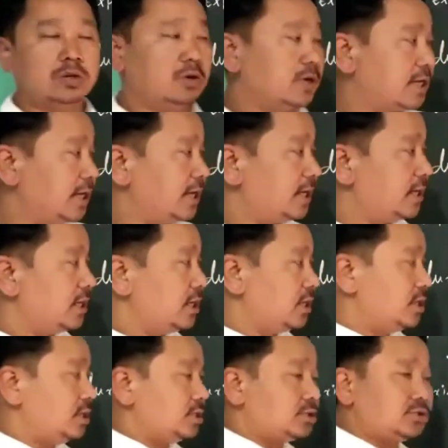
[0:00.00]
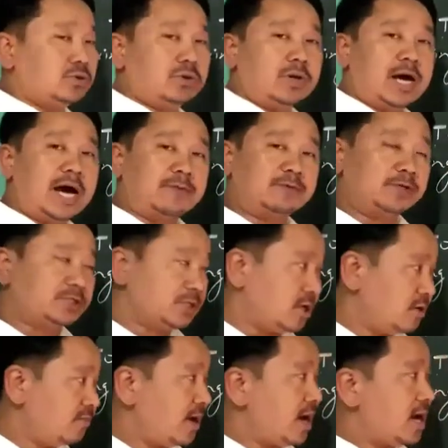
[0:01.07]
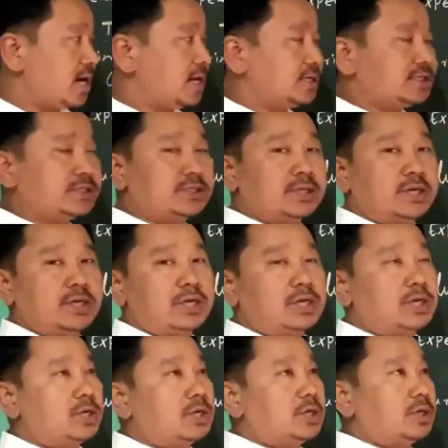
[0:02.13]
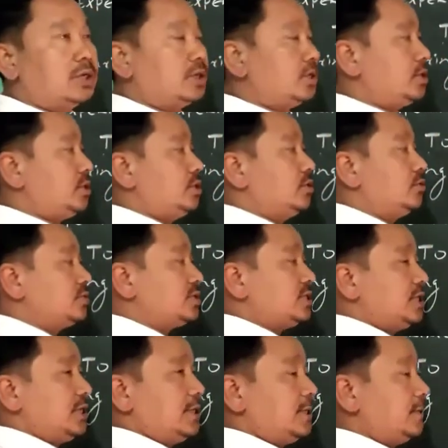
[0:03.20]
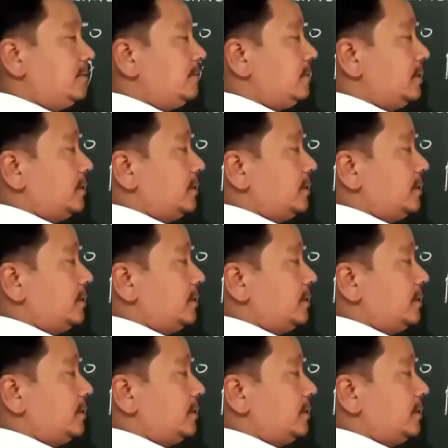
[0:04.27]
Okay, so after some hours you see